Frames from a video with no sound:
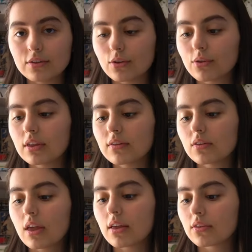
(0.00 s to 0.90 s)
So
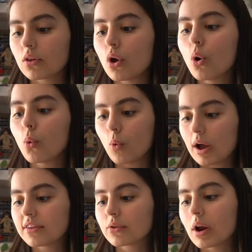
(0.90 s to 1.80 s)
this says,
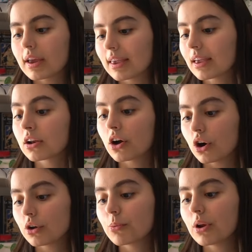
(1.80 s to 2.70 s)
wisecracking and
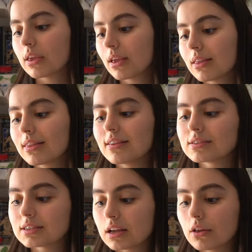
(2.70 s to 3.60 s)
heartbreaking,
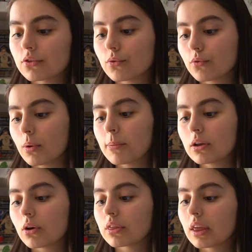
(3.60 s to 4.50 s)
these tales of
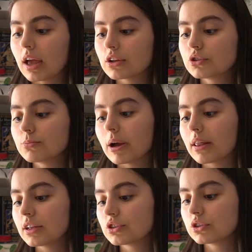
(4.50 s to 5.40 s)
women on the edge by
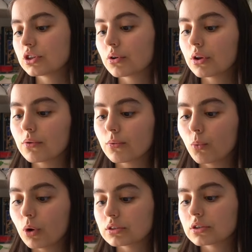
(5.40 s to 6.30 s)
legendary
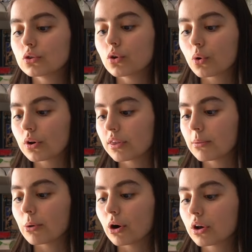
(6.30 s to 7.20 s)
wit
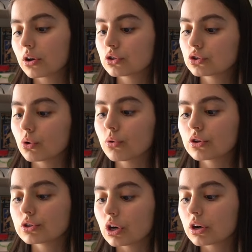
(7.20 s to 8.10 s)
Dorothy Parker show
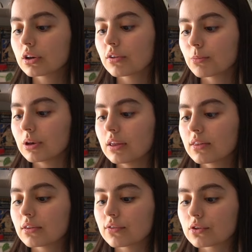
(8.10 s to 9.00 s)
the darkness
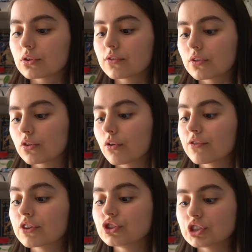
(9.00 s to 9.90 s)
beneath the surface
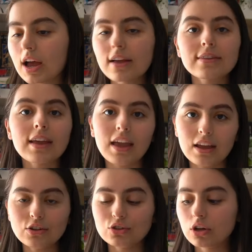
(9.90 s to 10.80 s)
of the jazz
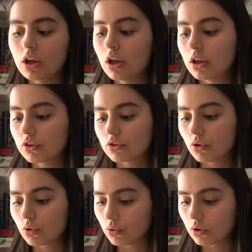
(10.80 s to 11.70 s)
age.
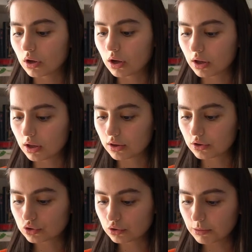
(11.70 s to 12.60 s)
So
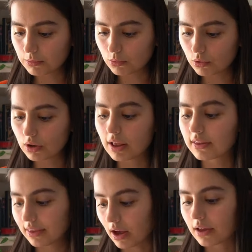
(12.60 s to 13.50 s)
should be more like,
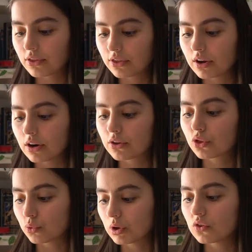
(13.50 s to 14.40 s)
yeah, there
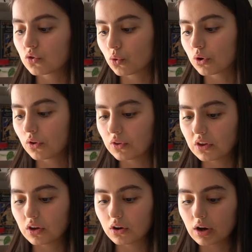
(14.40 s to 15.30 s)
are three
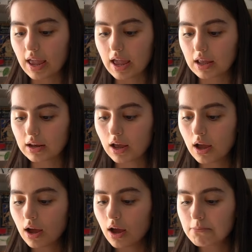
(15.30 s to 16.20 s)
stories here, and
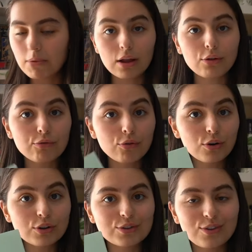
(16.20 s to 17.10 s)
I look
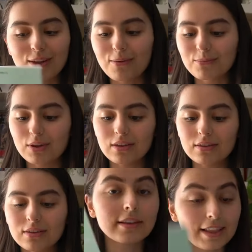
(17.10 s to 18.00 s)
forward to them
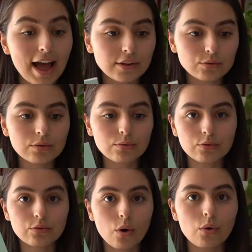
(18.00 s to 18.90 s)
because the last one
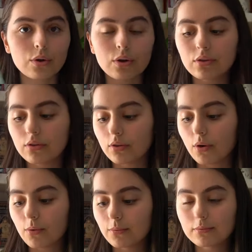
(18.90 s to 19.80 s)
was so good.
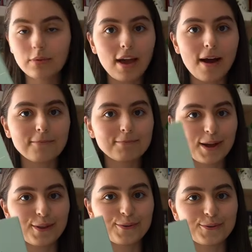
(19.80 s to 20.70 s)
So yeah,
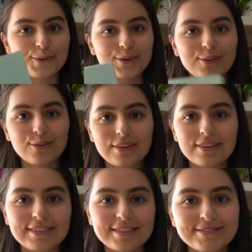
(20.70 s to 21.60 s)
I look forward to
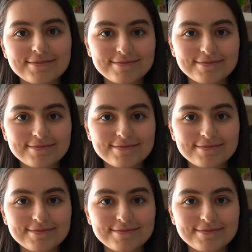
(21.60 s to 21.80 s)
this.